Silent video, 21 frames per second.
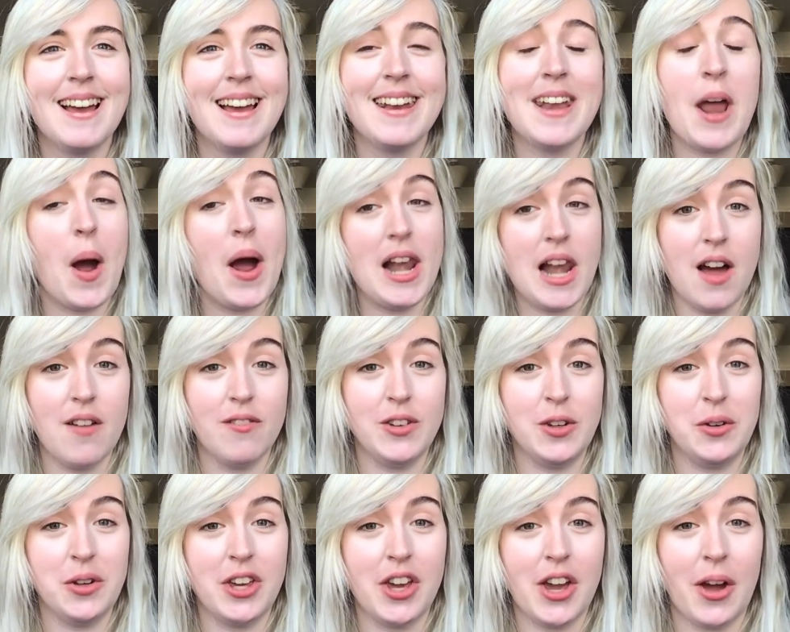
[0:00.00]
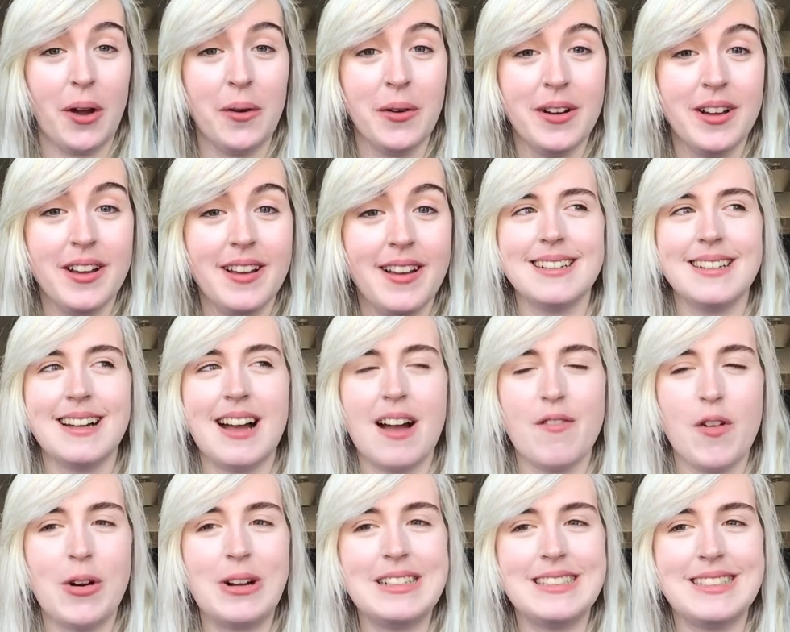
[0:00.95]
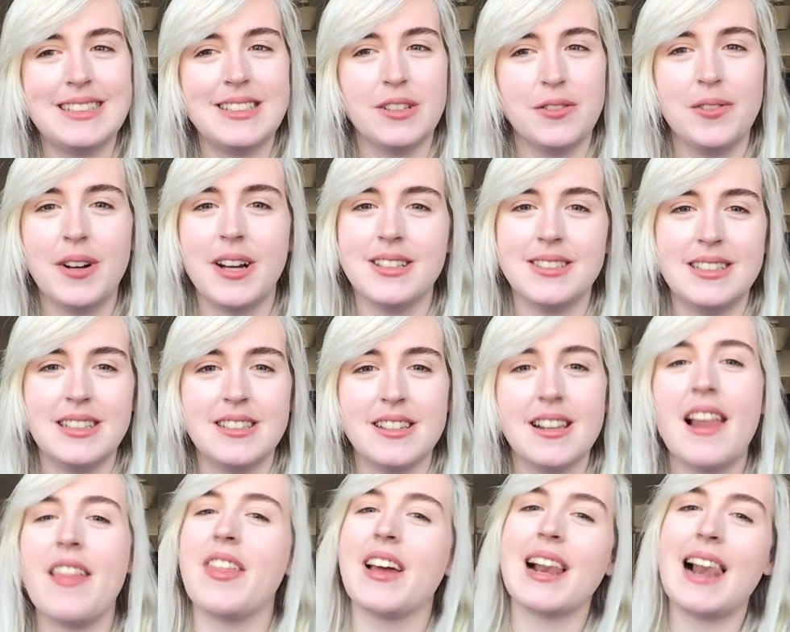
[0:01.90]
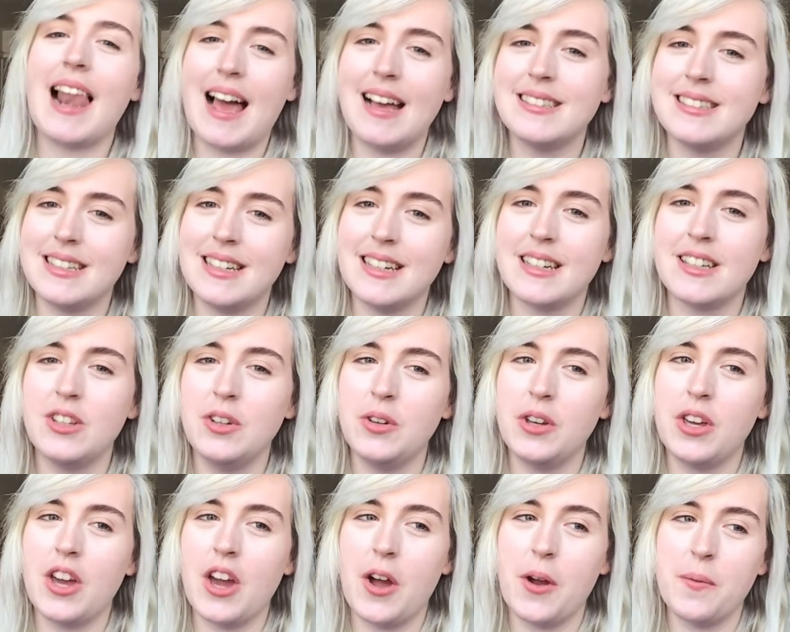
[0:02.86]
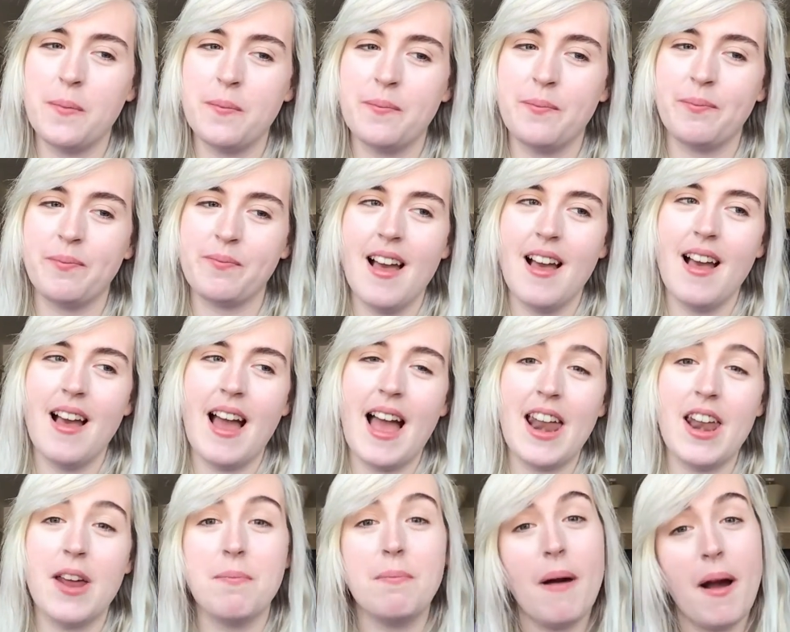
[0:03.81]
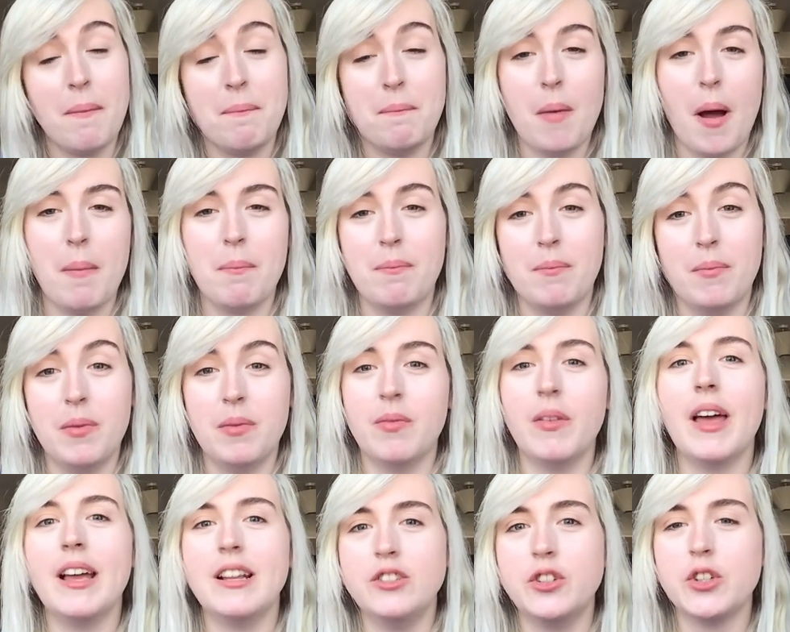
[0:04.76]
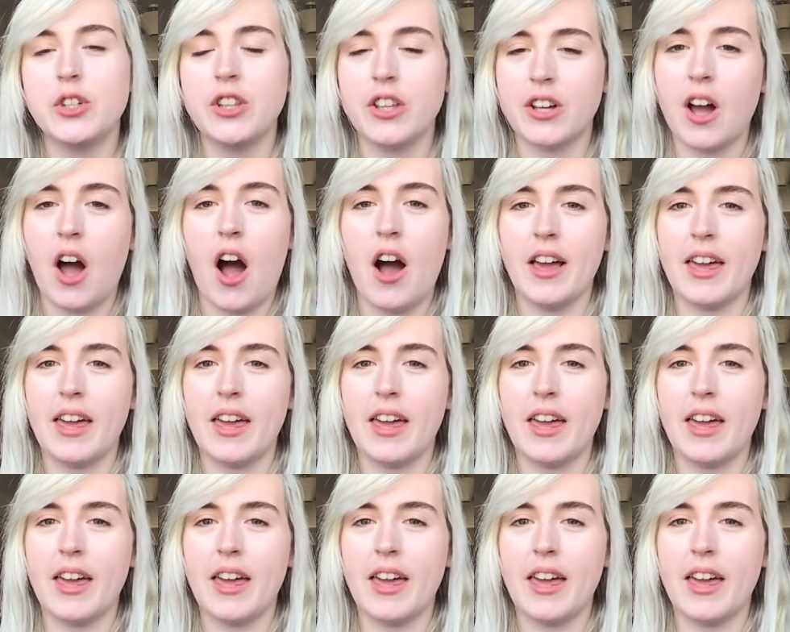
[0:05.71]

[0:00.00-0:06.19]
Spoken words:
Now, I love Yu-Gi-Oh! I've only seen the first season, like the classic Yu-Gi-Oh! And I enjoy the card